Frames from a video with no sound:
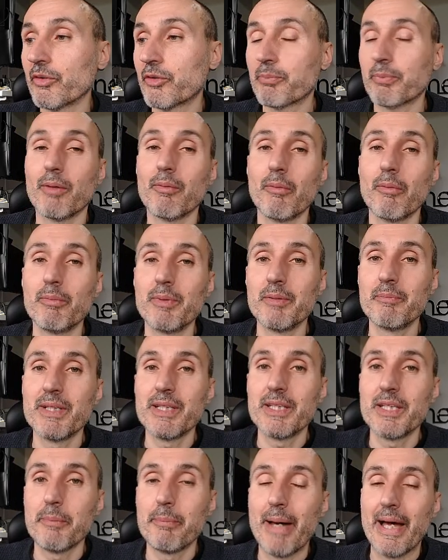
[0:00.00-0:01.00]
probably be
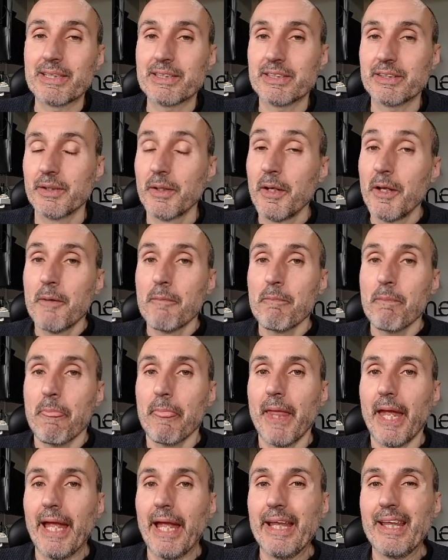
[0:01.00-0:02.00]
the best.
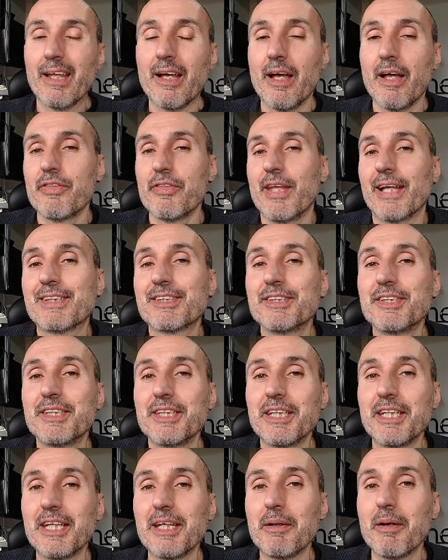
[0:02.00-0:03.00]
And that's
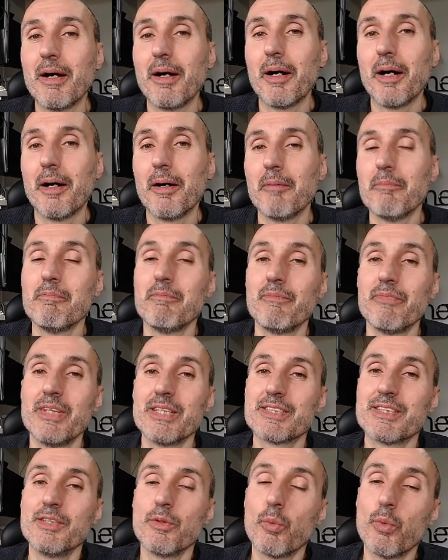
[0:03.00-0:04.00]
the
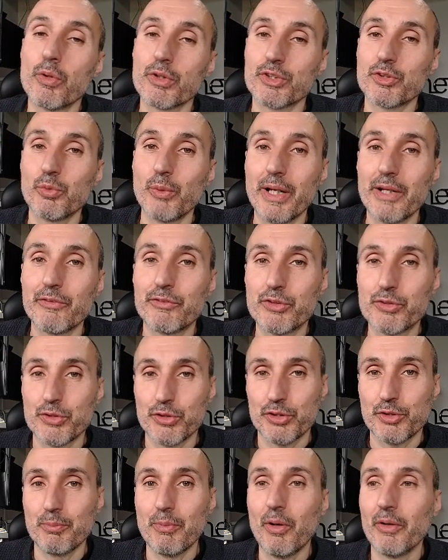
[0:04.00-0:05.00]
worst way to
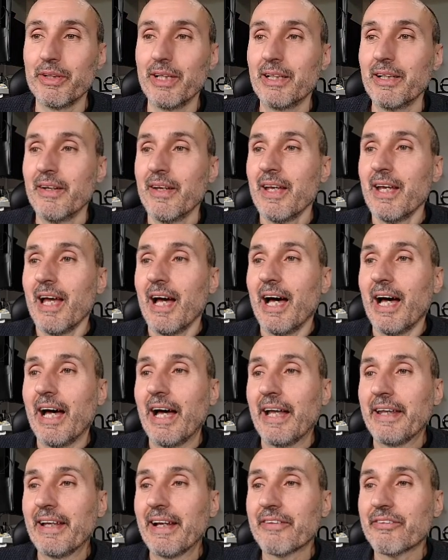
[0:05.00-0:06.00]
choose a model.
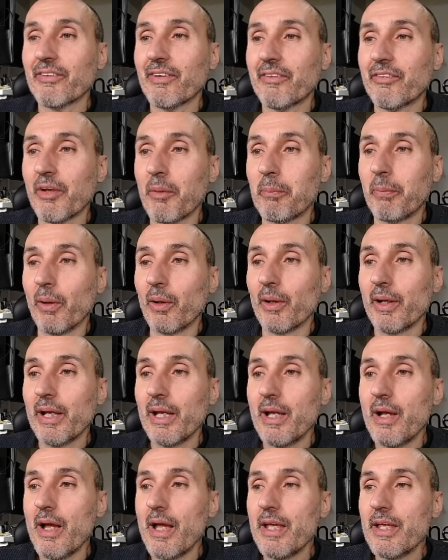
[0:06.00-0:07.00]
And as an example,
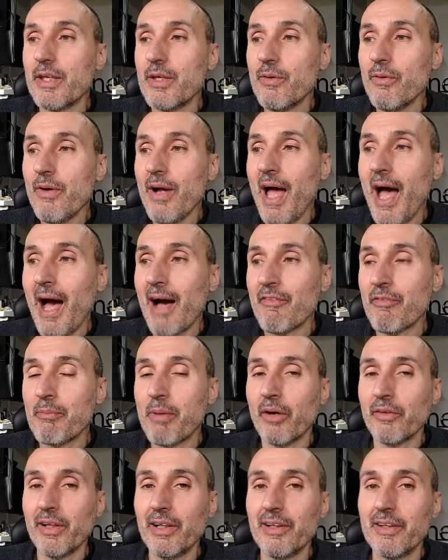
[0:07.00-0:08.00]
you have
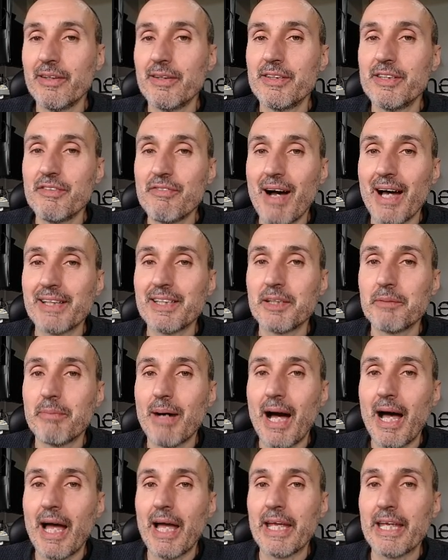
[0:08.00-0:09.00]
model divided
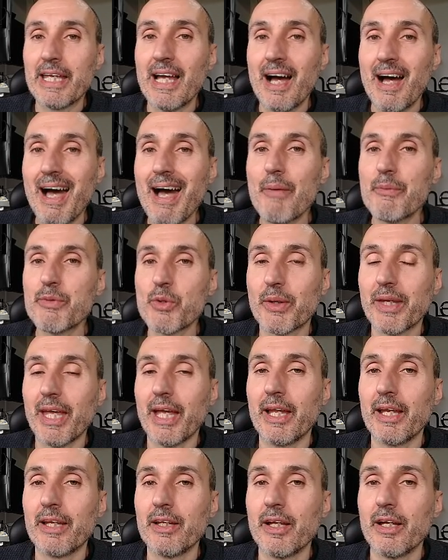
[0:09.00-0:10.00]
by how you
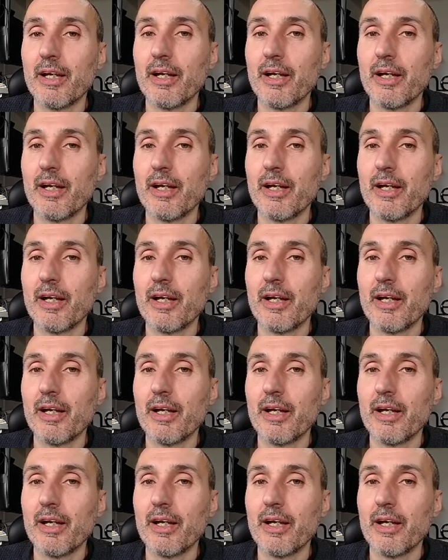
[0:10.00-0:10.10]
can